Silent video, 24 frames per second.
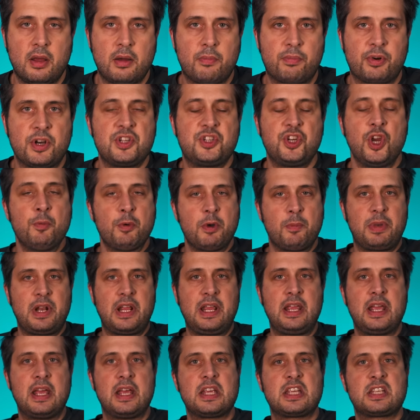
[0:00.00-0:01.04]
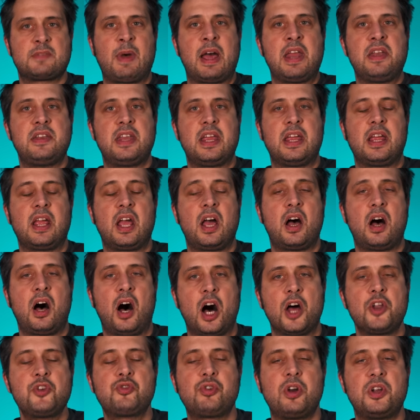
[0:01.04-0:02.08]
presumably spending
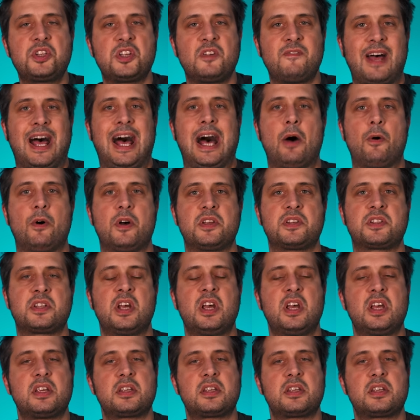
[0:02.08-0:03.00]
hundreds of hours